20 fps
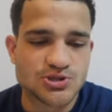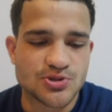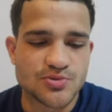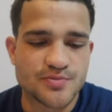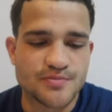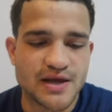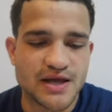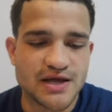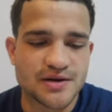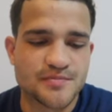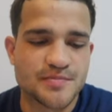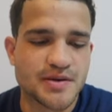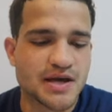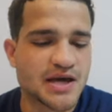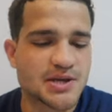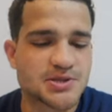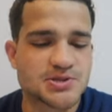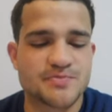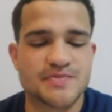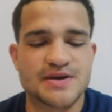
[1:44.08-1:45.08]
their main
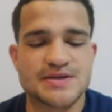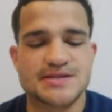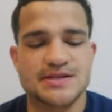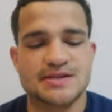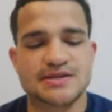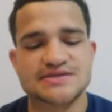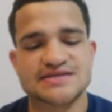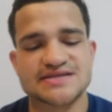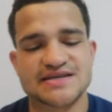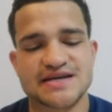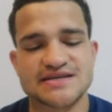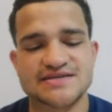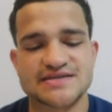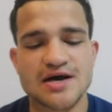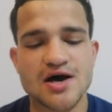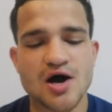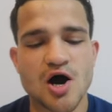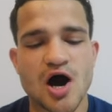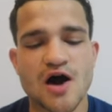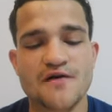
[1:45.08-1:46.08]
page, it basically says
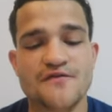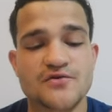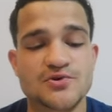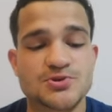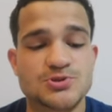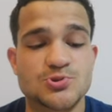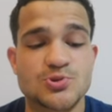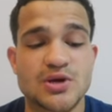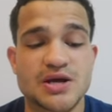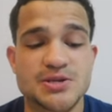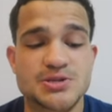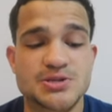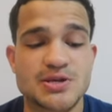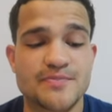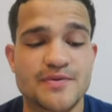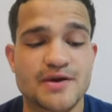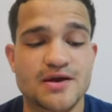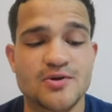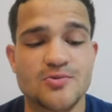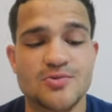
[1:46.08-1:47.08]
offer 2-day
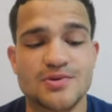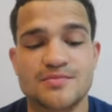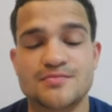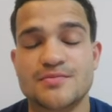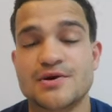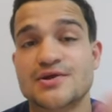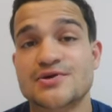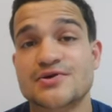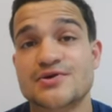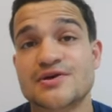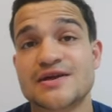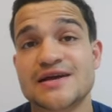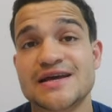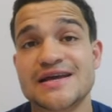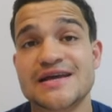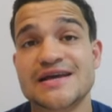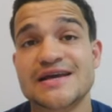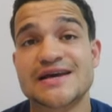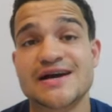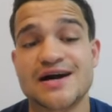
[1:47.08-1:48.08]
shipping with a modern
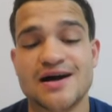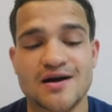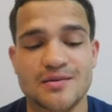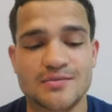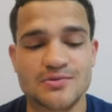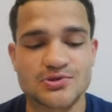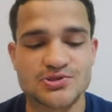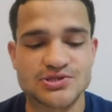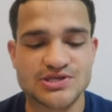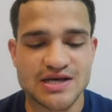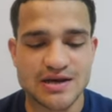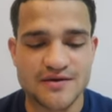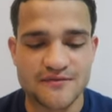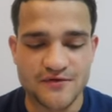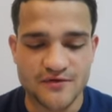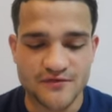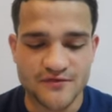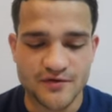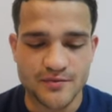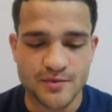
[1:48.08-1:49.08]
e-commerce
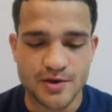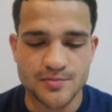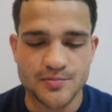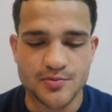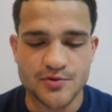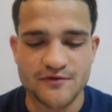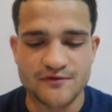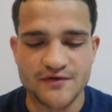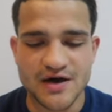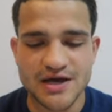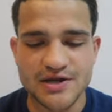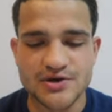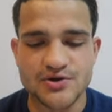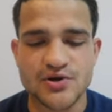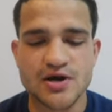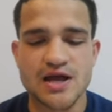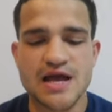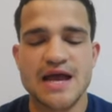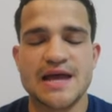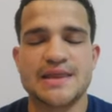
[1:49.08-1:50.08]
fulfillment
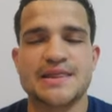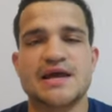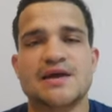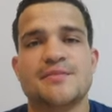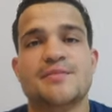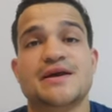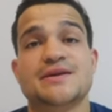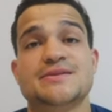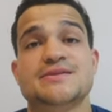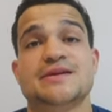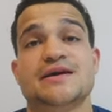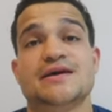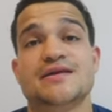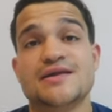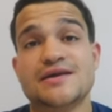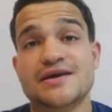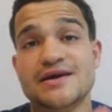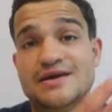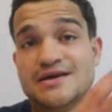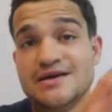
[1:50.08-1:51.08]
provider, and they
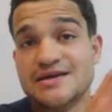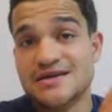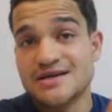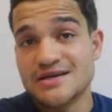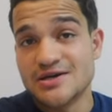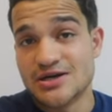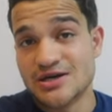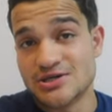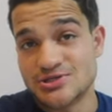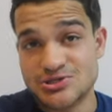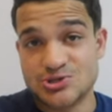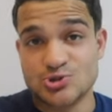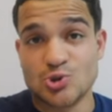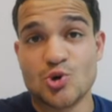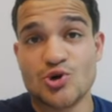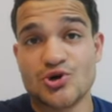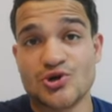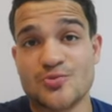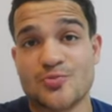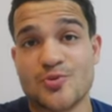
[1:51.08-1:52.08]
basically
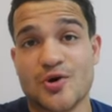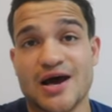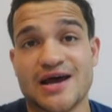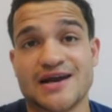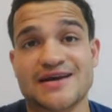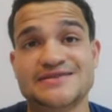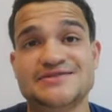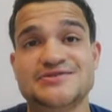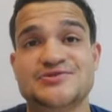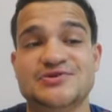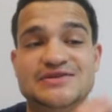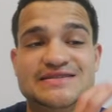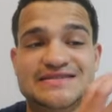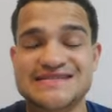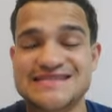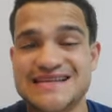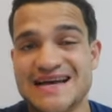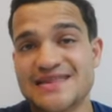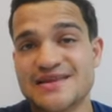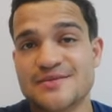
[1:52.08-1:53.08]
store your products. You can
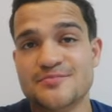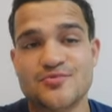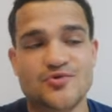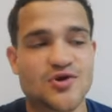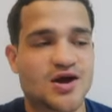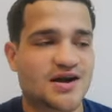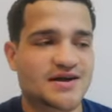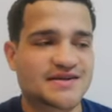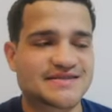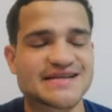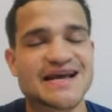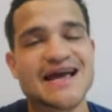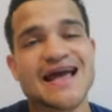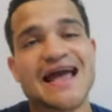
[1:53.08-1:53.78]
send them products